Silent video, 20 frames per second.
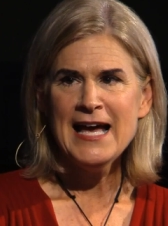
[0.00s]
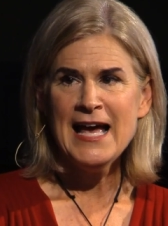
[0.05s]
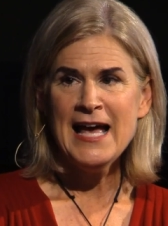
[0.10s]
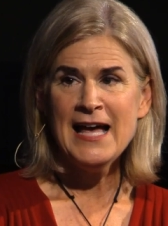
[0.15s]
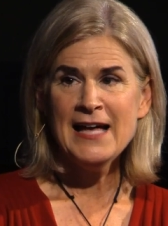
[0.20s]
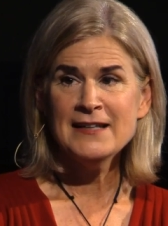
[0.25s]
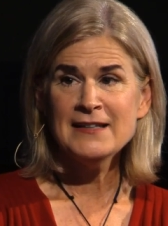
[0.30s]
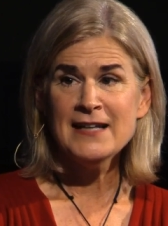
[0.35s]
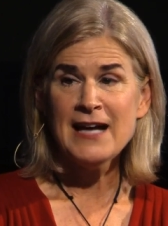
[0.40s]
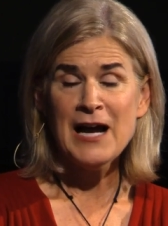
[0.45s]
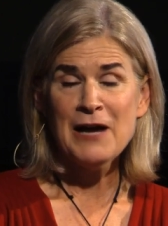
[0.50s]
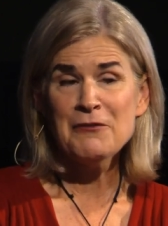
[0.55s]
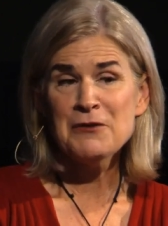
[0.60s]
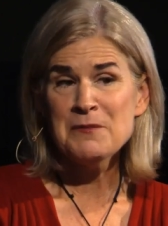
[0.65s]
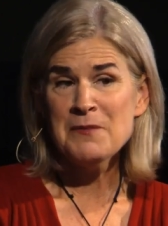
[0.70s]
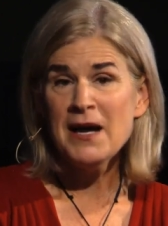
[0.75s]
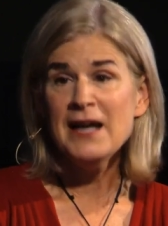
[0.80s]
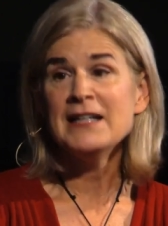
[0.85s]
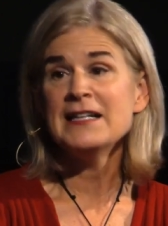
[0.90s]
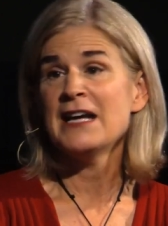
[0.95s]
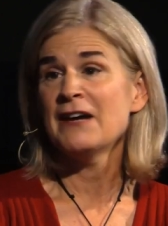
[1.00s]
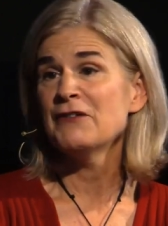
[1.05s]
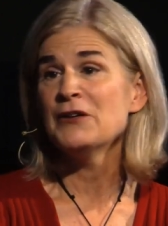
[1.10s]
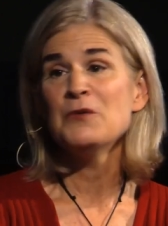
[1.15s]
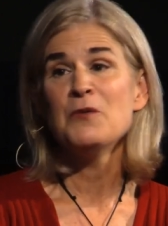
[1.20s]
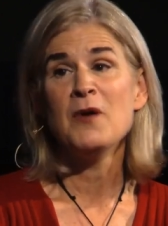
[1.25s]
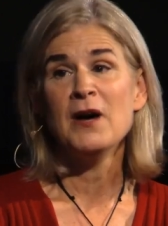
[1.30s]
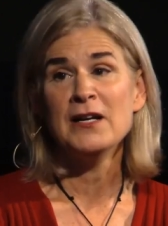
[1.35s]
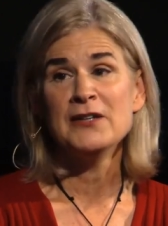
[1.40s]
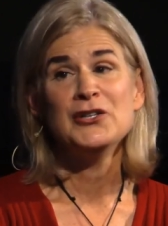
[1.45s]
And I remind
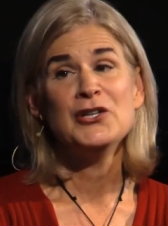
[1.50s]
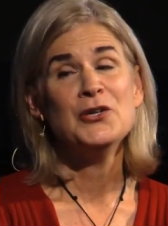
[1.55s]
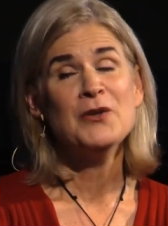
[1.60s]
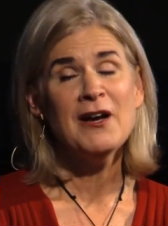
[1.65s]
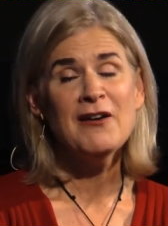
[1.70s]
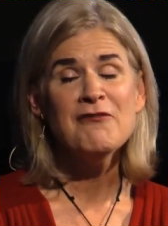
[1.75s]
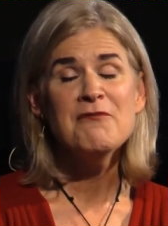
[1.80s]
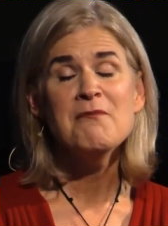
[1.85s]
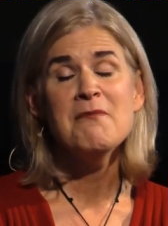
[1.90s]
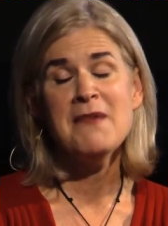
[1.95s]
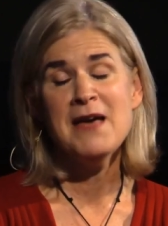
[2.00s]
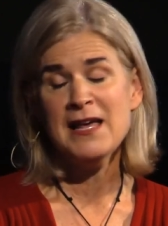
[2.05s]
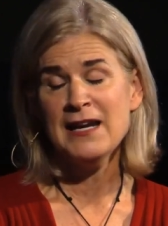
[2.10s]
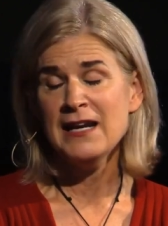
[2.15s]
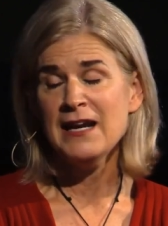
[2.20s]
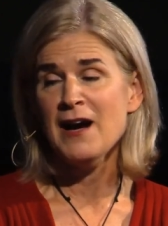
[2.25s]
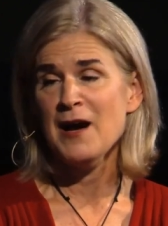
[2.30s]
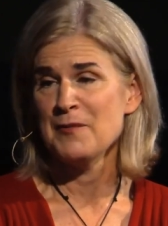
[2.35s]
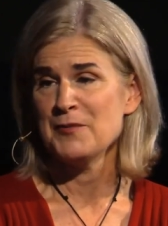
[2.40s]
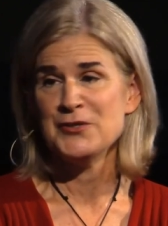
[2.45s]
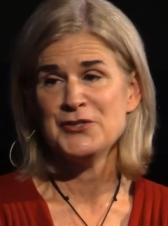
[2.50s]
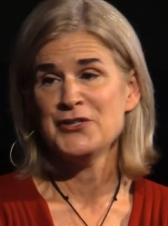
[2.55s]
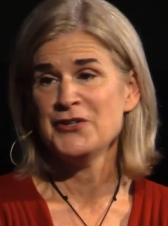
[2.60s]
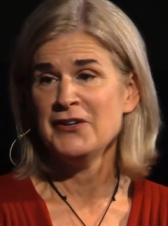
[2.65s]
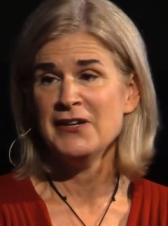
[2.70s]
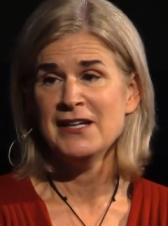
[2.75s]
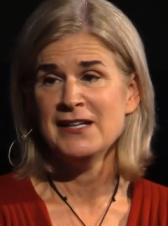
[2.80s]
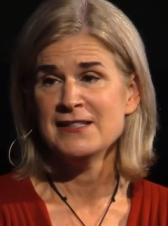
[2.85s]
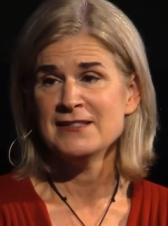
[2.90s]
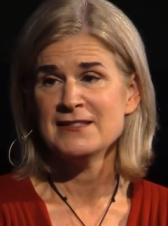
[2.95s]
everyone, you have many
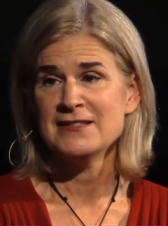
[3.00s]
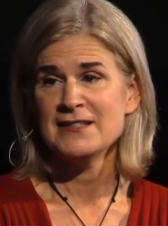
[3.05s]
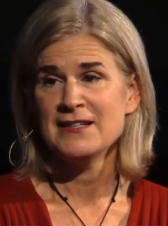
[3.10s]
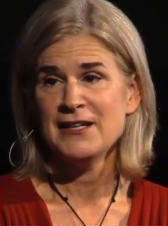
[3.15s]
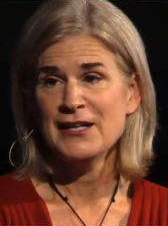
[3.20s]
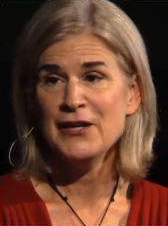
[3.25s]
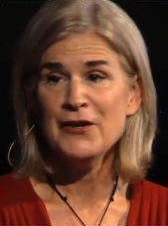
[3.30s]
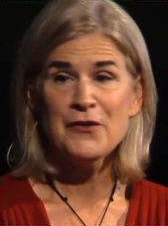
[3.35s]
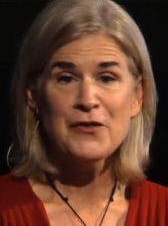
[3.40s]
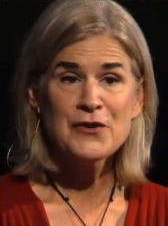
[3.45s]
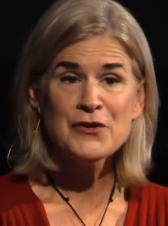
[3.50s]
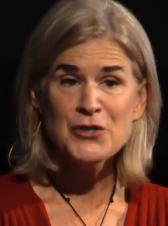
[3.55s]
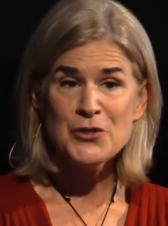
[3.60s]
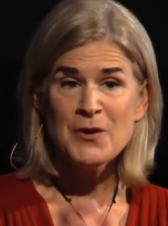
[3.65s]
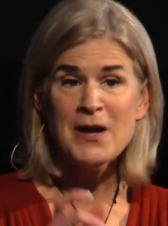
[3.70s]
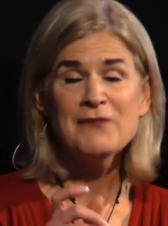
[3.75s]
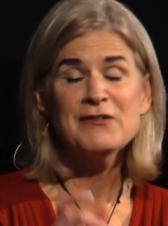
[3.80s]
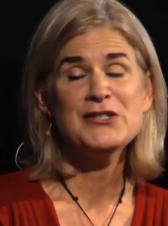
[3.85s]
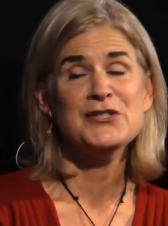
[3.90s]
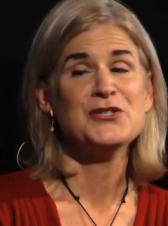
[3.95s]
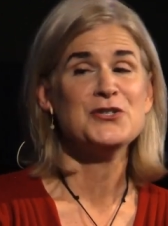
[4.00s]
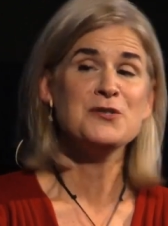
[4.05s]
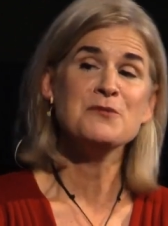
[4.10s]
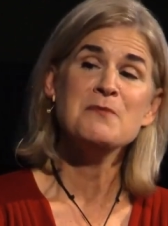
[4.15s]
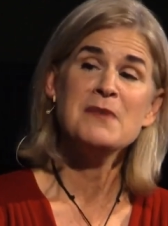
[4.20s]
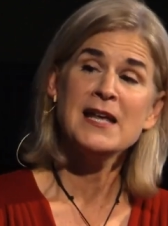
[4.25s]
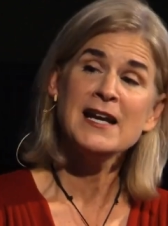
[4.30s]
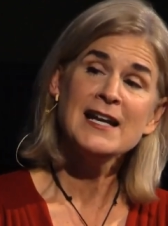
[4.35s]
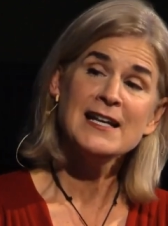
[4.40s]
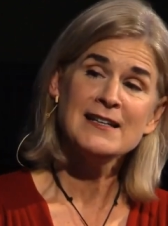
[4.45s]
opportunities. You know, there, you have a two
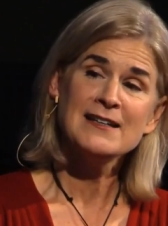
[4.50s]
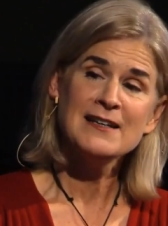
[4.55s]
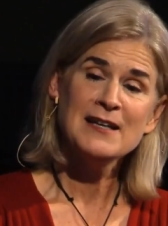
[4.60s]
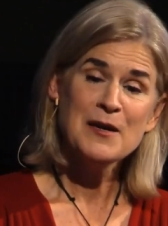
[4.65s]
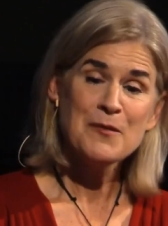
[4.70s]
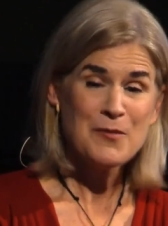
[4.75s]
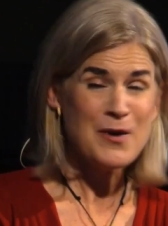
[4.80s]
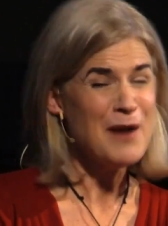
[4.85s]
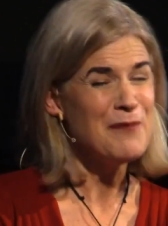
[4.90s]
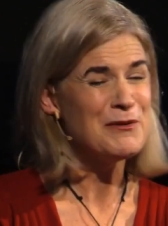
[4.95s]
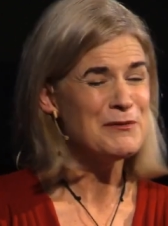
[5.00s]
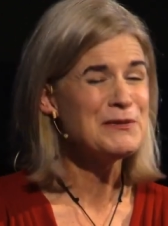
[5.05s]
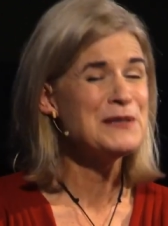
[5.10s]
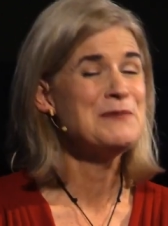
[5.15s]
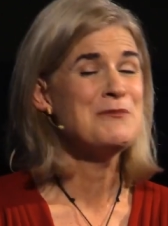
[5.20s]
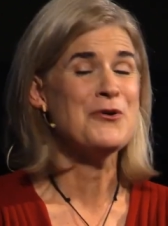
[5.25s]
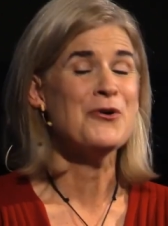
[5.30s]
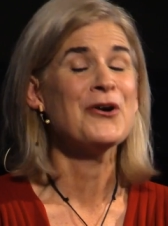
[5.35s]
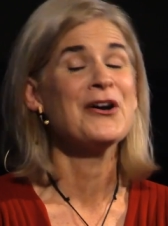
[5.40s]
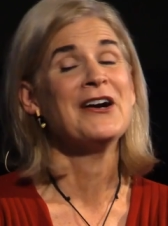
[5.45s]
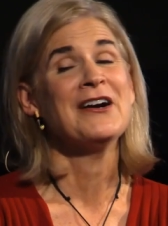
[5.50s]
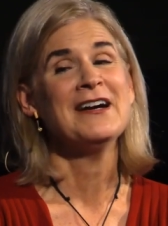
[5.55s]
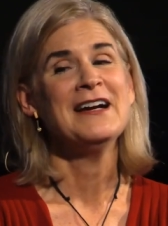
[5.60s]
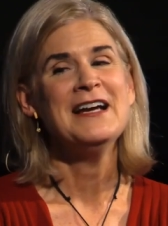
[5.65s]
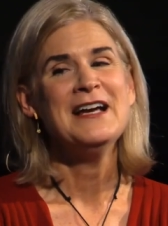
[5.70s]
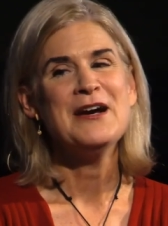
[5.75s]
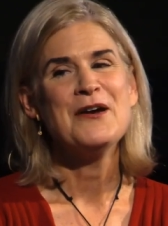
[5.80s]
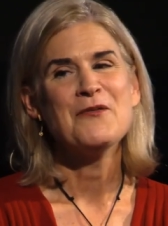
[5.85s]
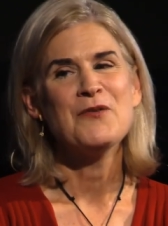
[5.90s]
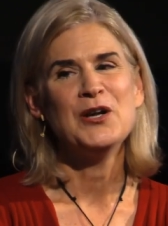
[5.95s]
minute, probably more,
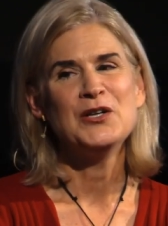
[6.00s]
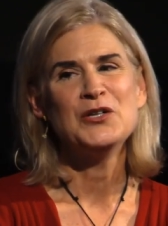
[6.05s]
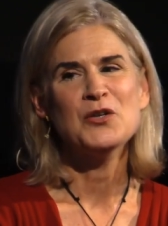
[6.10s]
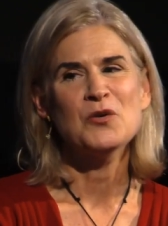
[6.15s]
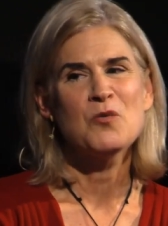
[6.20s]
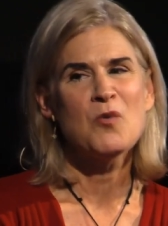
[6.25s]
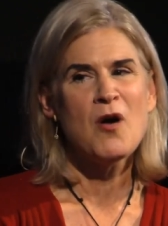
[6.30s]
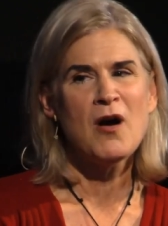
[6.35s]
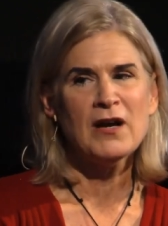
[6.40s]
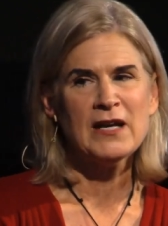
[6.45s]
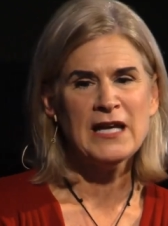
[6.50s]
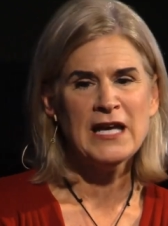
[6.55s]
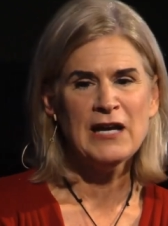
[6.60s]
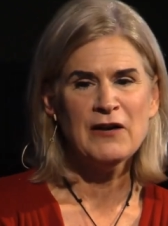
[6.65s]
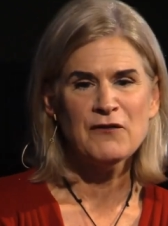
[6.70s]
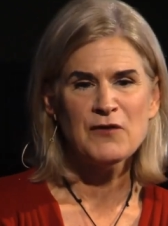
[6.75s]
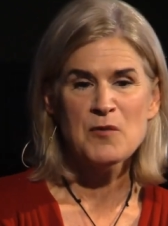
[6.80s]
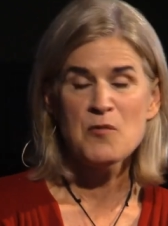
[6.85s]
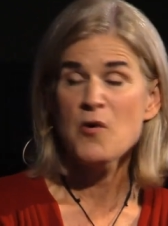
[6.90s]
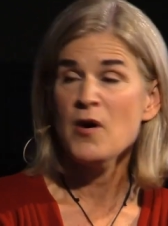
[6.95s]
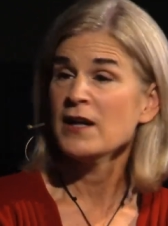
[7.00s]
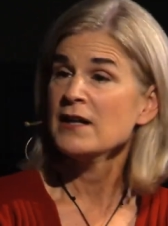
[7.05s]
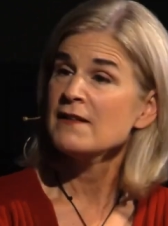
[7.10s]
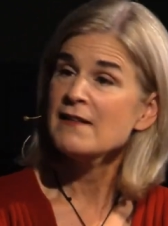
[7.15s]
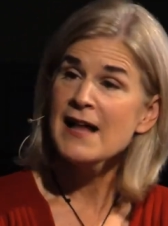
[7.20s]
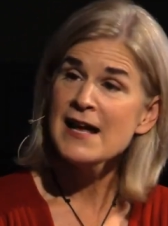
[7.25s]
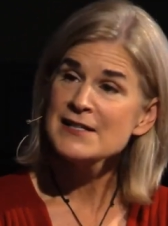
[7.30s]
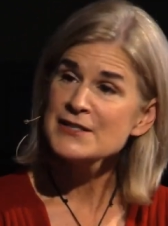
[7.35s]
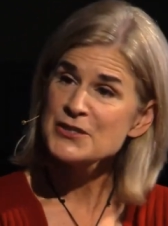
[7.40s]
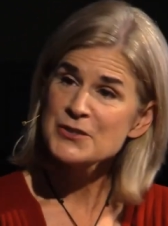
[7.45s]
when you're walking from one
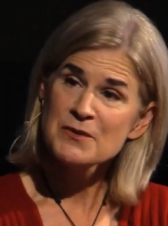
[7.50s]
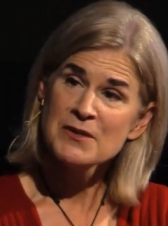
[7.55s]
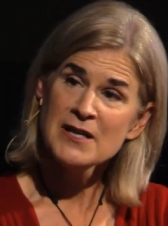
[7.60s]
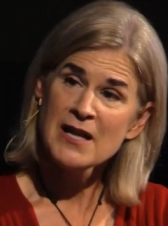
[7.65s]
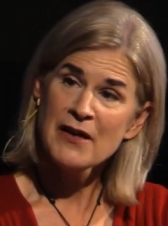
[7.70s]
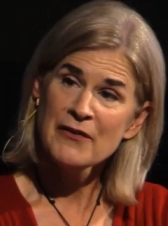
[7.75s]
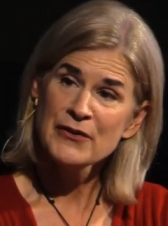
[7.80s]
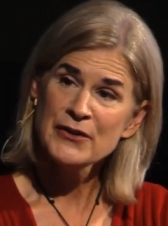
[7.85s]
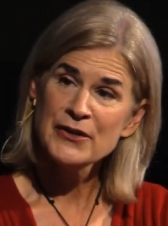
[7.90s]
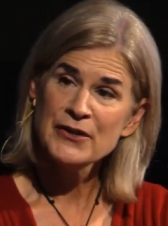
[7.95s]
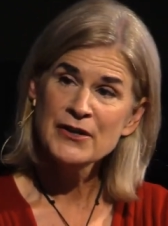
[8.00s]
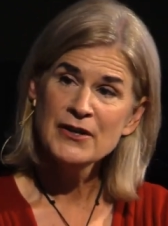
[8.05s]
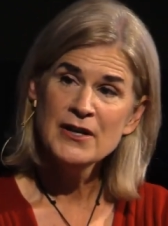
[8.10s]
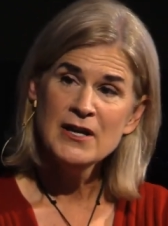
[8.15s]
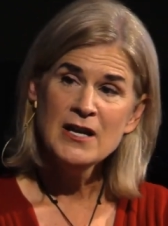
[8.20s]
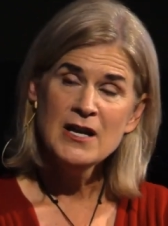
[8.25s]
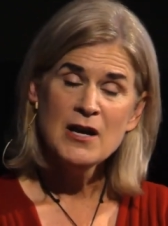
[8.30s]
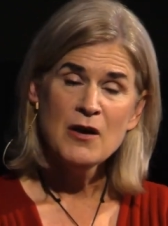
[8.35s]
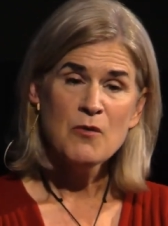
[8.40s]
class to another, yeah.